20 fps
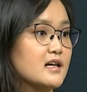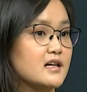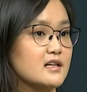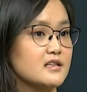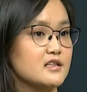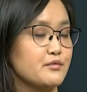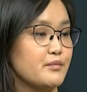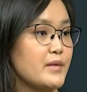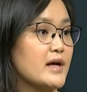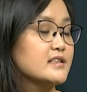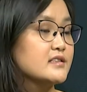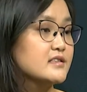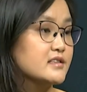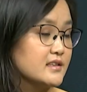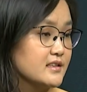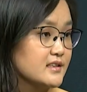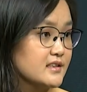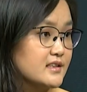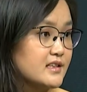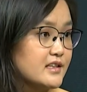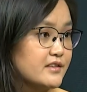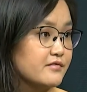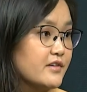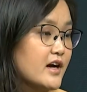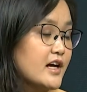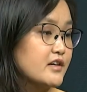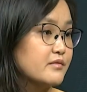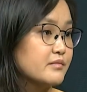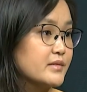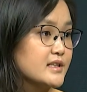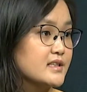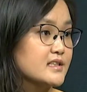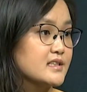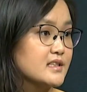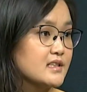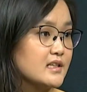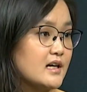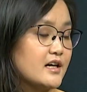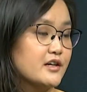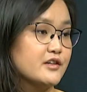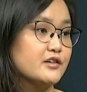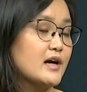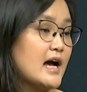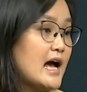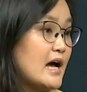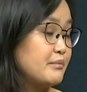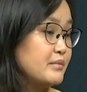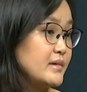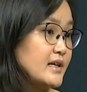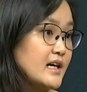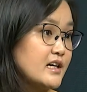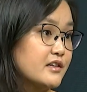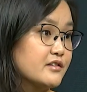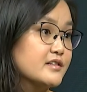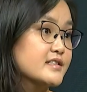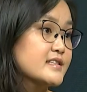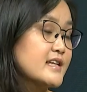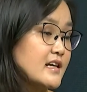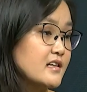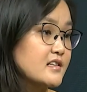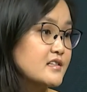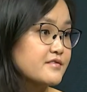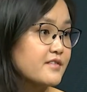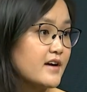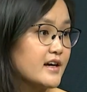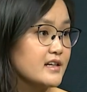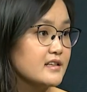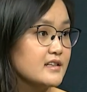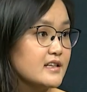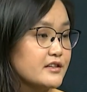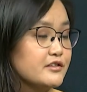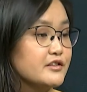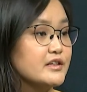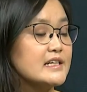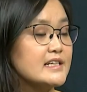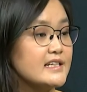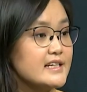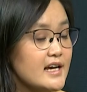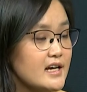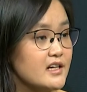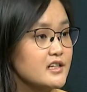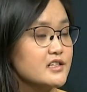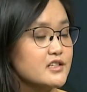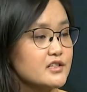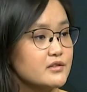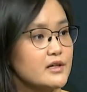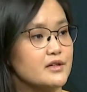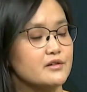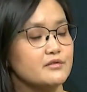the mental environment. Are you happy? Are you satisfied? Are you engaged? Are you